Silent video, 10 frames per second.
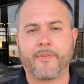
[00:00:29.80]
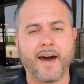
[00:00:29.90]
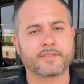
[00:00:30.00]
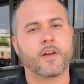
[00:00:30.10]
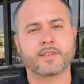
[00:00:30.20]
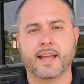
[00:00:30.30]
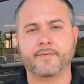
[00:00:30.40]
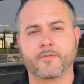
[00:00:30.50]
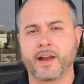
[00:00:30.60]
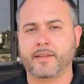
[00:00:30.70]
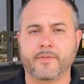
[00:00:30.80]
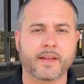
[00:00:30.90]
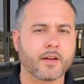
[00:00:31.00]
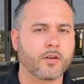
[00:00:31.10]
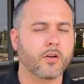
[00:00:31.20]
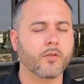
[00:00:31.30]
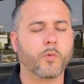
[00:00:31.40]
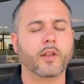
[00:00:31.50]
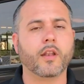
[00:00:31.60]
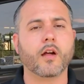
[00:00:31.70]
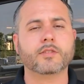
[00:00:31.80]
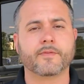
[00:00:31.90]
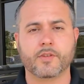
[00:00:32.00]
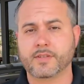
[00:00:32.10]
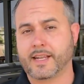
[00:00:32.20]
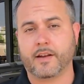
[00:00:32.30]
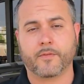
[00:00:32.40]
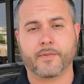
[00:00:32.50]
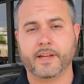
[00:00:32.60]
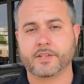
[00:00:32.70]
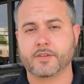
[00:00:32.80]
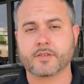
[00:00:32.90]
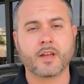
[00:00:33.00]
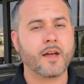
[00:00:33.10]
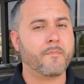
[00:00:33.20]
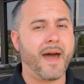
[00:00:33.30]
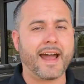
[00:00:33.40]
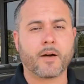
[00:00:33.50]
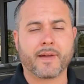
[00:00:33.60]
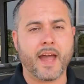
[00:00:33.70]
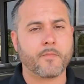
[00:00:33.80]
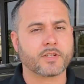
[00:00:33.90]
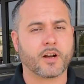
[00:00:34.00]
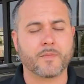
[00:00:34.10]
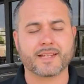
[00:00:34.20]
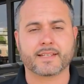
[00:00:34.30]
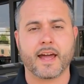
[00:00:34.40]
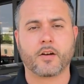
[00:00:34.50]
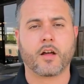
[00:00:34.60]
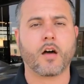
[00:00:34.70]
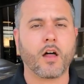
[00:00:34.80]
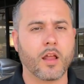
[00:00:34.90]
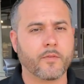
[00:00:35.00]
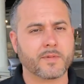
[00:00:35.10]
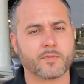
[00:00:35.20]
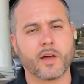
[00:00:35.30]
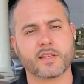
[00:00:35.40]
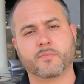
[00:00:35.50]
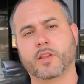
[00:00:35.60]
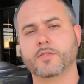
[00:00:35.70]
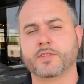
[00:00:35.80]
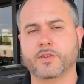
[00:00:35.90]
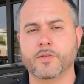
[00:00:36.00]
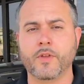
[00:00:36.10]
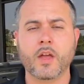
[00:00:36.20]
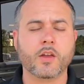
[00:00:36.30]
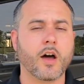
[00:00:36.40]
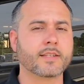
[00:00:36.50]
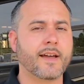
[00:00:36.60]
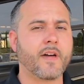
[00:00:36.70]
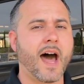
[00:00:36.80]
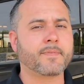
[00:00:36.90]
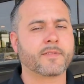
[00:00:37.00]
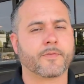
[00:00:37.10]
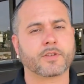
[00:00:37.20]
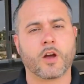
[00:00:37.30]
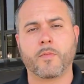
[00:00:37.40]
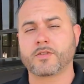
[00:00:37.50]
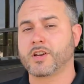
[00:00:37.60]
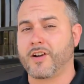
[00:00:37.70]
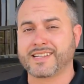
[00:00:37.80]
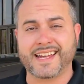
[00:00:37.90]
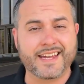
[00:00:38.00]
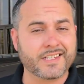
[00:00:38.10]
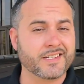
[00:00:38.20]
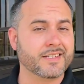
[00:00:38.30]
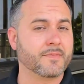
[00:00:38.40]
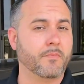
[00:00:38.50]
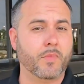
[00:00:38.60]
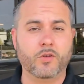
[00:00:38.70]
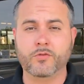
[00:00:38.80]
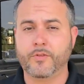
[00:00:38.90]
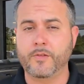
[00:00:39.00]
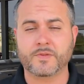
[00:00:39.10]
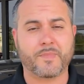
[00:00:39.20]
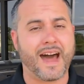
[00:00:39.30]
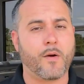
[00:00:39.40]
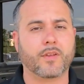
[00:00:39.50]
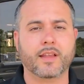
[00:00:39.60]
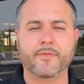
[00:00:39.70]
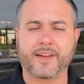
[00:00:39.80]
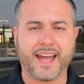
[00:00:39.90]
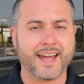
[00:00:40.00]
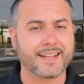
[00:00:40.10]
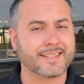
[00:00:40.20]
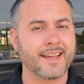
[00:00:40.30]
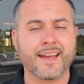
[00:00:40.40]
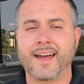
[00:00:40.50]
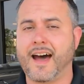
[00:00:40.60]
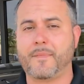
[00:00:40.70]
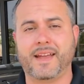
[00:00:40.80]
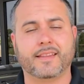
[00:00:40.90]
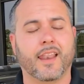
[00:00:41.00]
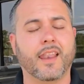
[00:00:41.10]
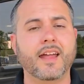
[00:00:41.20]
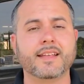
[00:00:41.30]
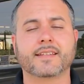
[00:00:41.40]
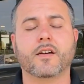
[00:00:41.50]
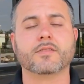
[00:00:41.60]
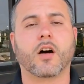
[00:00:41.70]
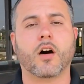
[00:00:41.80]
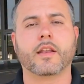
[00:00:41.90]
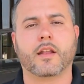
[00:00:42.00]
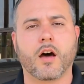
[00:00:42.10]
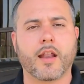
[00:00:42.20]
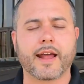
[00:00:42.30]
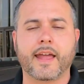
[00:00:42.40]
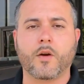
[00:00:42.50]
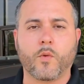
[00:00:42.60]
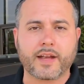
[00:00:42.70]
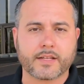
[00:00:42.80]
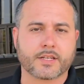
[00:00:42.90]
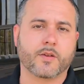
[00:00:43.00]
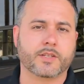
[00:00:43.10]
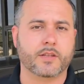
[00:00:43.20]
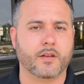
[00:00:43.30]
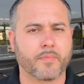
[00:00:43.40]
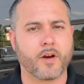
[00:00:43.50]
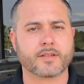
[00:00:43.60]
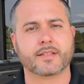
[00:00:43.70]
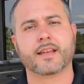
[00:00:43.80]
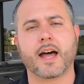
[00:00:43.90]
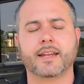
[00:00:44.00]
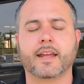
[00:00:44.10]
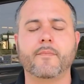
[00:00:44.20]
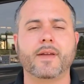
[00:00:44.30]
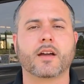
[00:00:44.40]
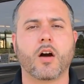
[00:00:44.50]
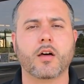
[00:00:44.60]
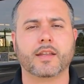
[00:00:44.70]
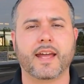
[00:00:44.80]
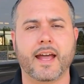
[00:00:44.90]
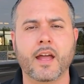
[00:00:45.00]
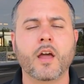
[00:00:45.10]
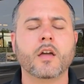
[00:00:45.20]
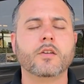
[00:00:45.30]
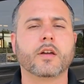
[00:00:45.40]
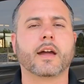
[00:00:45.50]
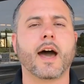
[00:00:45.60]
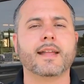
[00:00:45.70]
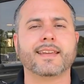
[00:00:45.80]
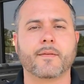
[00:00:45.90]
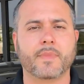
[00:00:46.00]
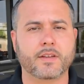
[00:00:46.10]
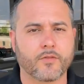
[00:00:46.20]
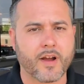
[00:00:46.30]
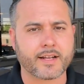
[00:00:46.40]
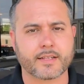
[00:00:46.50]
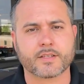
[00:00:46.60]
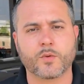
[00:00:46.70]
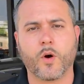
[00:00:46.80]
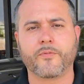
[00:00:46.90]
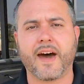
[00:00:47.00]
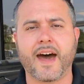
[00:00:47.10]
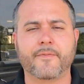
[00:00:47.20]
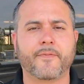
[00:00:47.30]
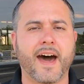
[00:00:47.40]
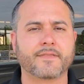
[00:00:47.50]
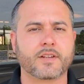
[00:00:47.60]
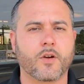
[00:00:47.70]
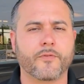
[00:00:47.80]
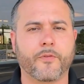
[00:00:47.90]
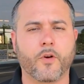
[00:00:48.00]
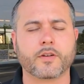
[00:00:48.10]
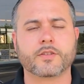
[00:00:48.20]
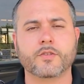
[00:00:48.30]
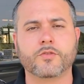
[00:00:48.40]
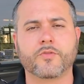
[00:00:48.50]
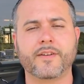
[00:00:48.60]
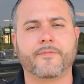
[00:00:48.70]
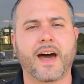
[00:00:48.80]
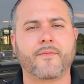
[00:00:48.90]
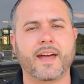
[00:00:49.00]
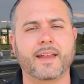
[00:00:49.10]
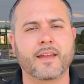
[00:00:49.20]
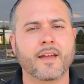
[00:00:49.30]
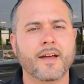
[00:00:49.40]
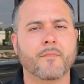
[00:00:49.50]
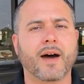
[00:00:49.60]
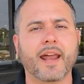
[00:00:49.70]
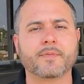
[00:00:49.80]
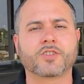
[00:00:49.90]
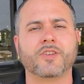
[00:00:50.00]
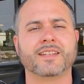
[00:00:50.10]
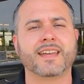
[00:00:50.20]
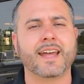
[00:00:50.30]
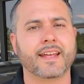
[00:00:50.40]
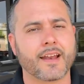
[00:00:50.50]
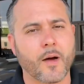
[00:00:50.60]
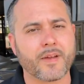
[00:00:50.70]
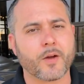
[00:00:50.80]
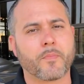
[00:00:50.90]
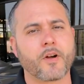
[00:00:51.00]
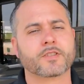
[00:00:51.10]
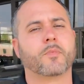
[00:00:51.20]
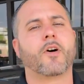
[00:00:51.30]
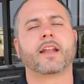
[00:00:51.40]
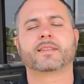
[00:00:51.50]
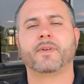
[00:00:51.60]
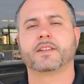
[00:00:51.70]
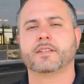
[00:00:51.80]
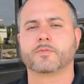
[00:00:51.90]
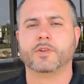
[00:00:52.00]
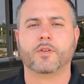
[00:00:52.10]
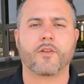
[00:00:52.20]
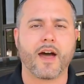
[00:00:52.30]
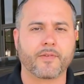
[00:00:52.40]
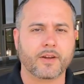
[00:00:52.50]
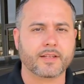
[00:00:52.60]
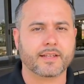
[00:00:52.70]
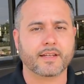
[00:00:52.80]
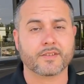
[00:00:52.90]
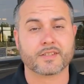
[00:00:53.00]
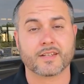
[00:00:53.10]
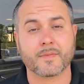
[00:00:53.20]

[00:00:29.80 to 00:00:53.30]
Five-star safety rated vehicle with loads of new standard features. Backup cameras are going to be standard on all of them as well as Bluetooth. You also have the option for turbocharged engines, moonroofs, power lift gates. I mean, the list goes on and on. I can't wait to show it to you in person. Tanya, give me a call today. You can contact me direct at 205-504-2358. My name's Trent Tate, and I'll be your personal product specialist when you arrive here at the dealership.